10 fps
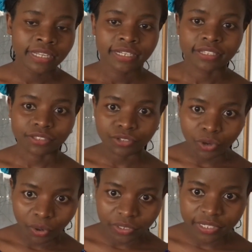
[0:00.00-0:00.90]
does
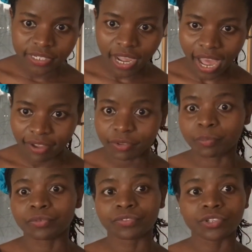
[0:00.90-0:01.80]
not have a
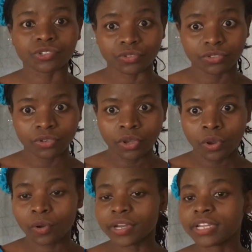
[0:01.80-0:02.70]
provision
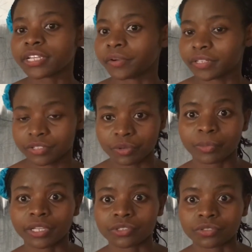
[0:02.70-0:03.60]
on indirect
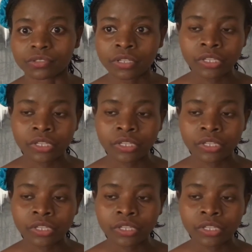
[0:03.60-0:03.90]
discrimination.